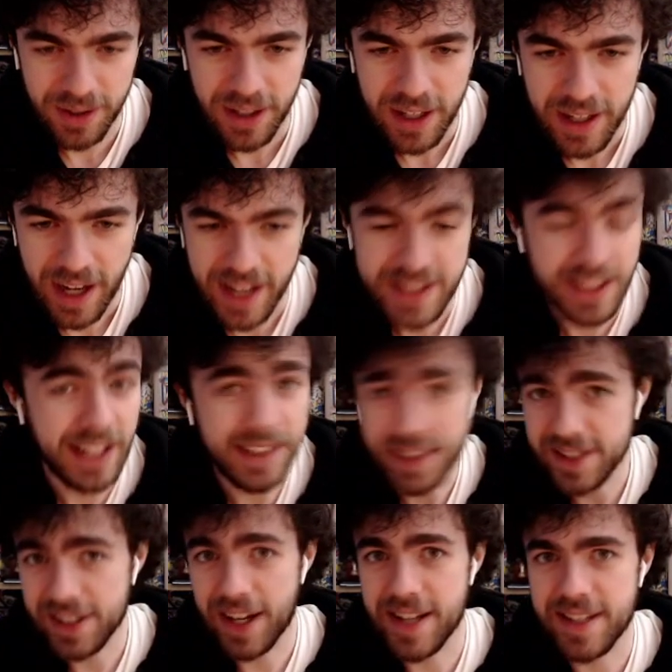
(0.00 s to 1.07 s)
And to get these
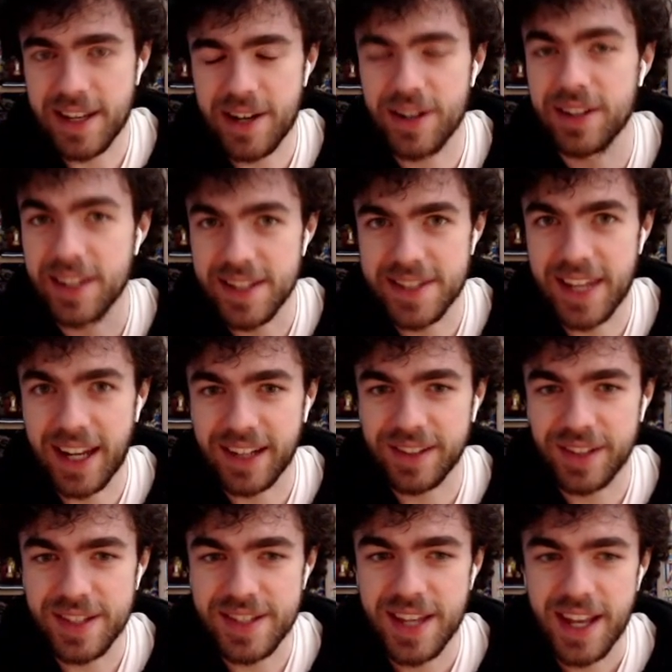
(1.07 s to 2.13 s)
guys out in this deck
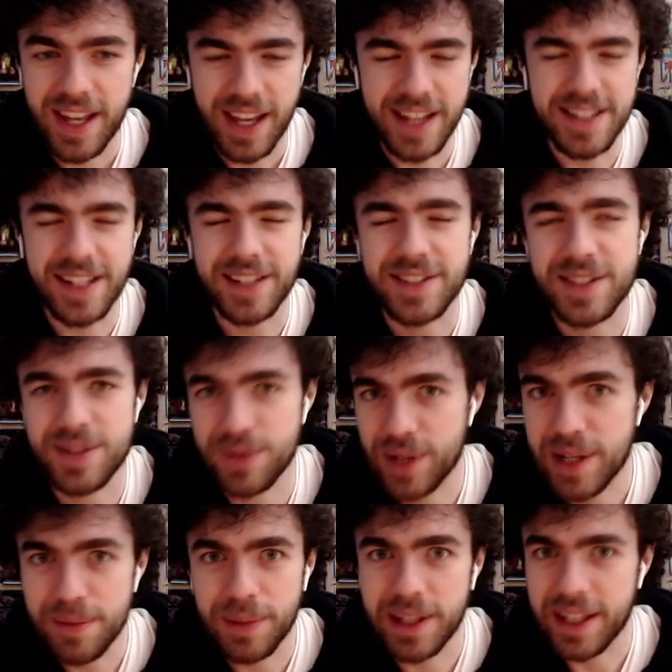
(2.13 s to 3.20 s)
list is
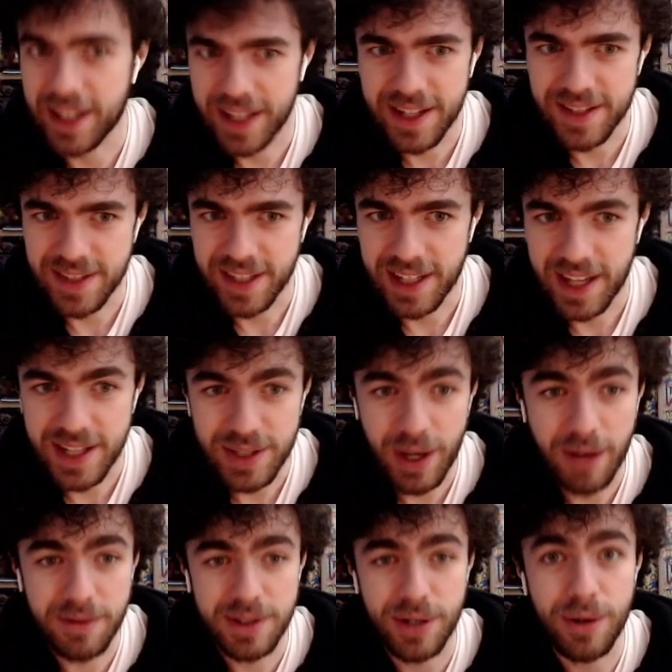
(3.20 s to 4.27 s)
extremely easy, as you
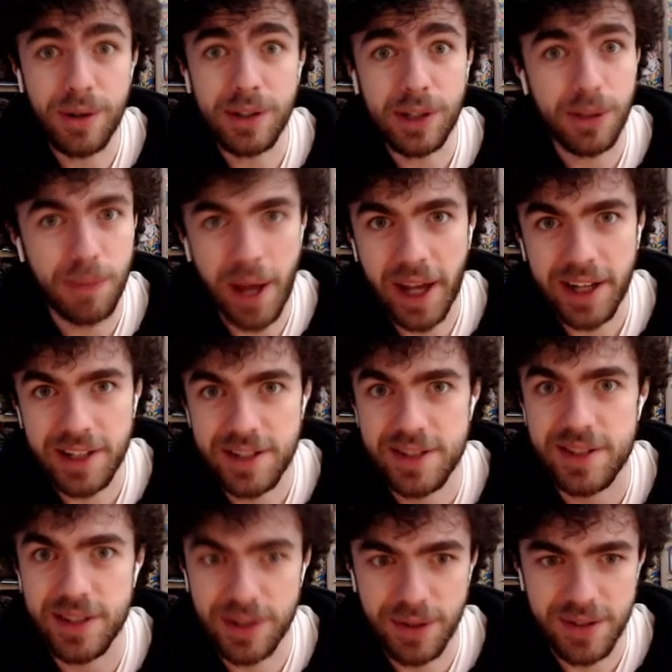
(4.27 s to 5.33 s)
have 2 little packages
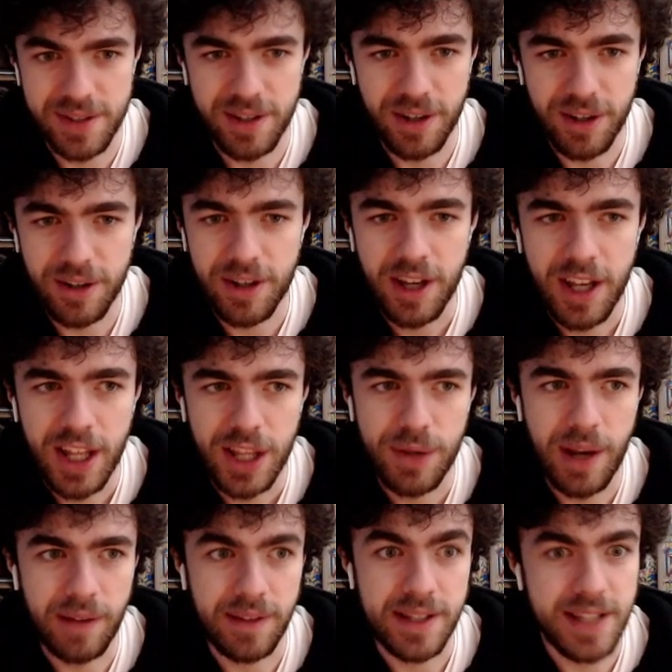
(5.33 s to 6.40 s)
to do so. You
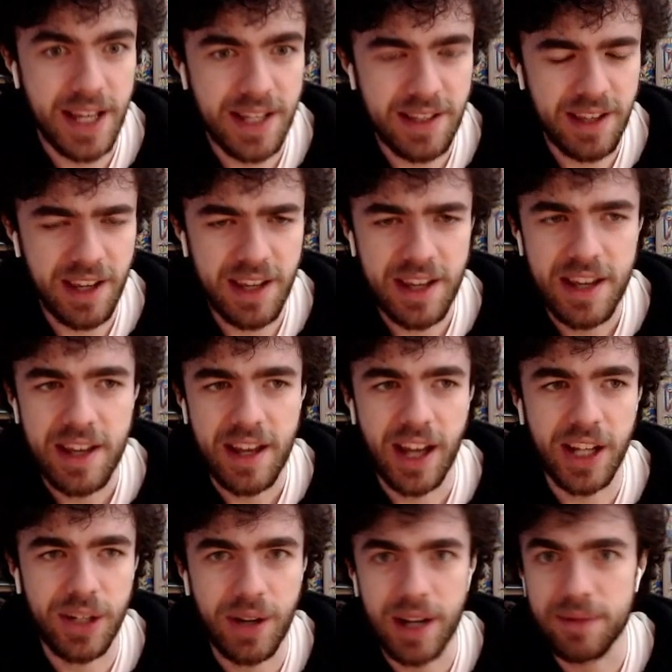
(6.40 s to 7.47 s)
have the TENYI
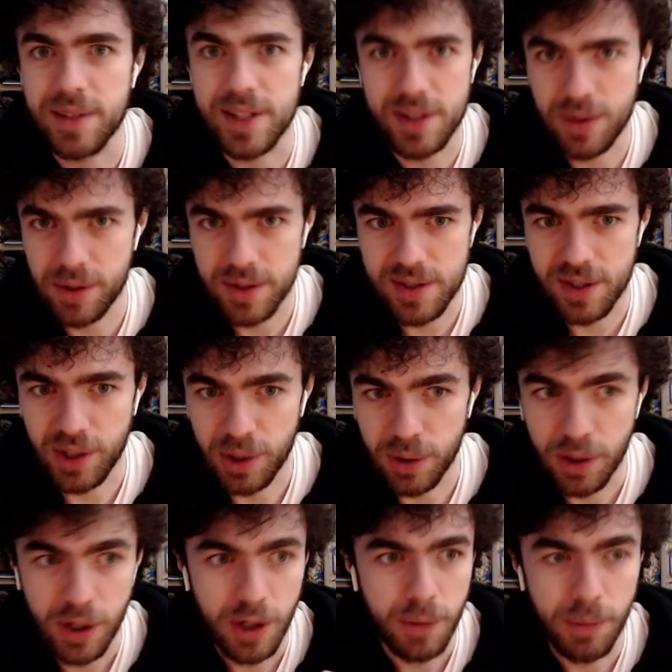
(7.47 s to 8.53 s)
and you have the Swordsoul,
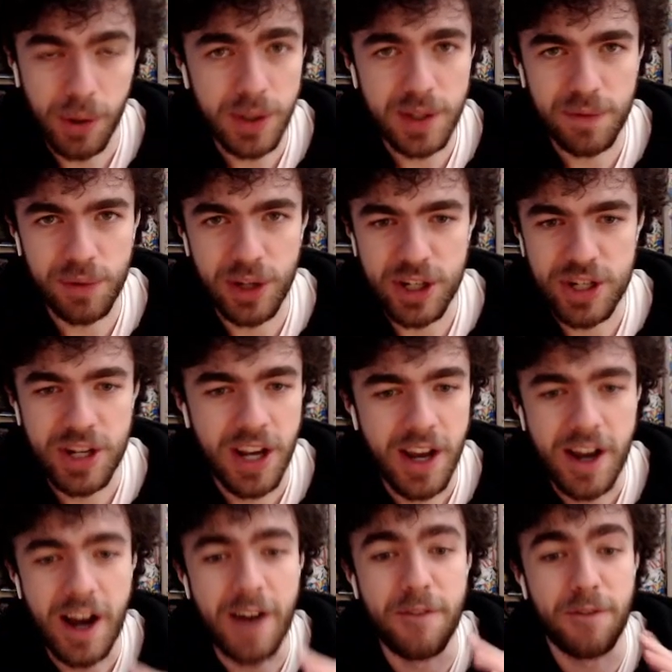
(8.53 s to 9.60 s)
both of which
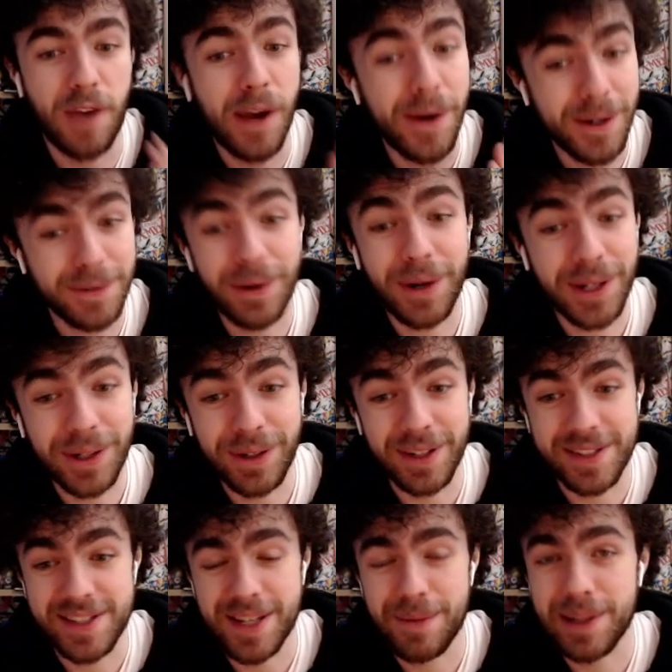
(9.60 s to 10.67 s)
are very good at
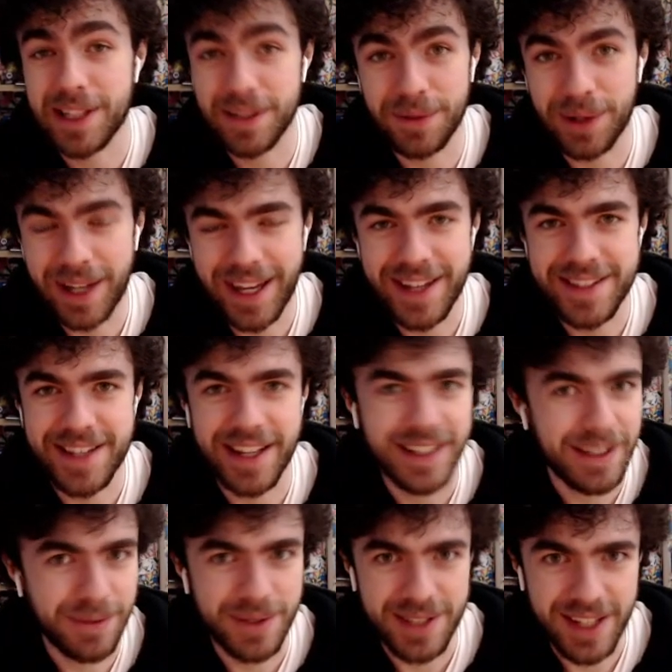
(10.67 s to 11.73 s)
summoning level 8 and
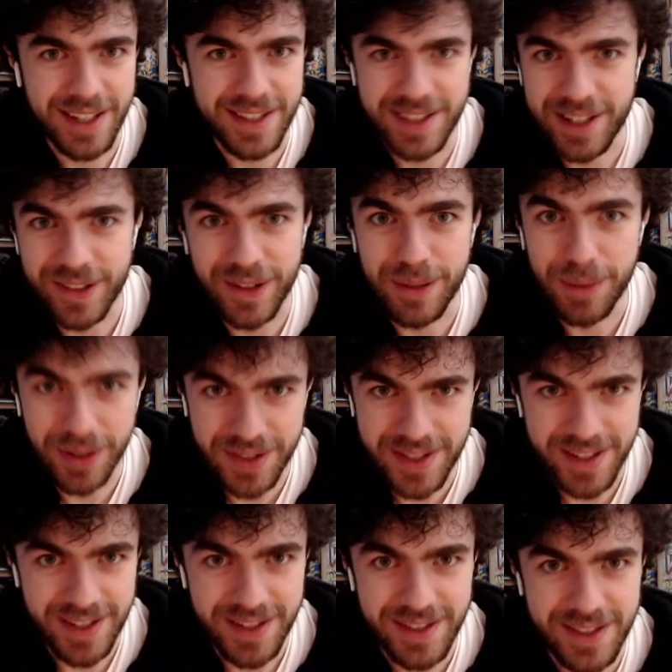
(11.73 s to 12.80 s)
level 10 synchro
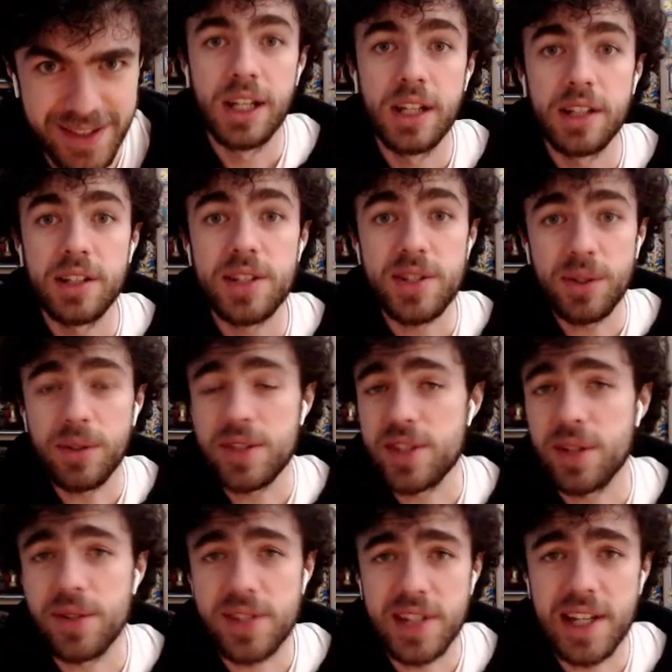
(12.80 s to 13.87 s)
monsters. The
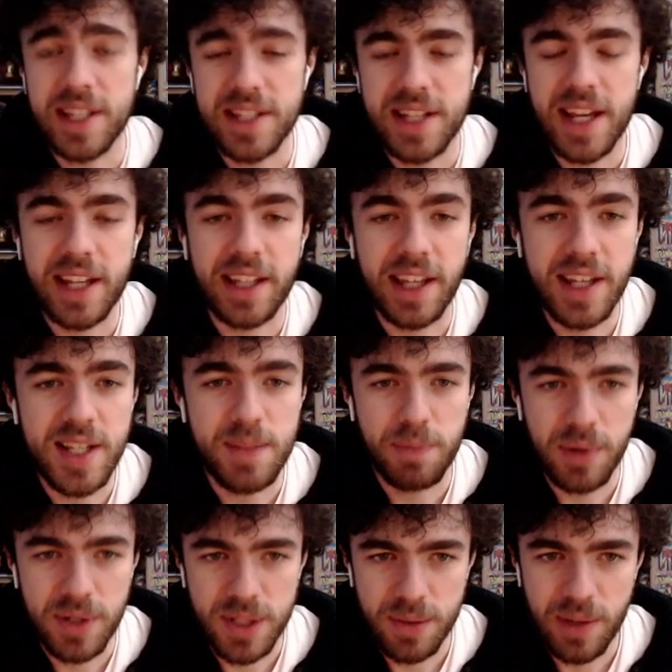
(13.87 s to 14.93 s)
Swordsoul side of the deck is
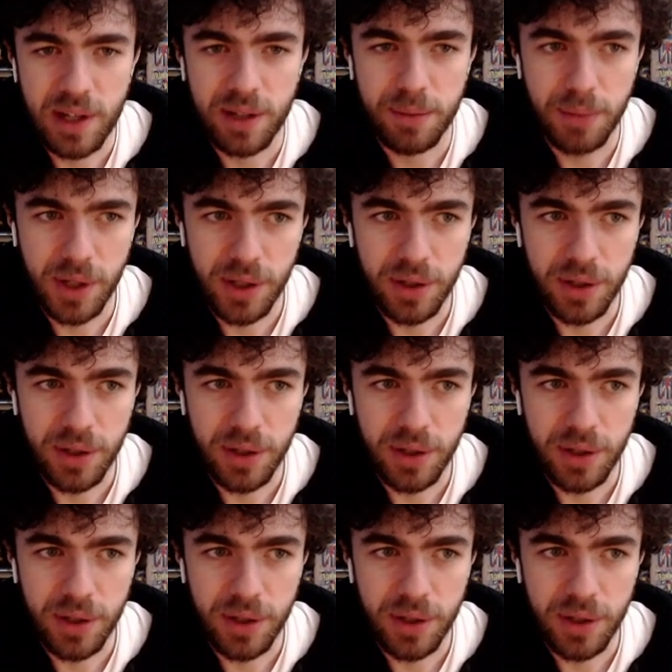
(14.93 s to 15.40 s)
built around Mo.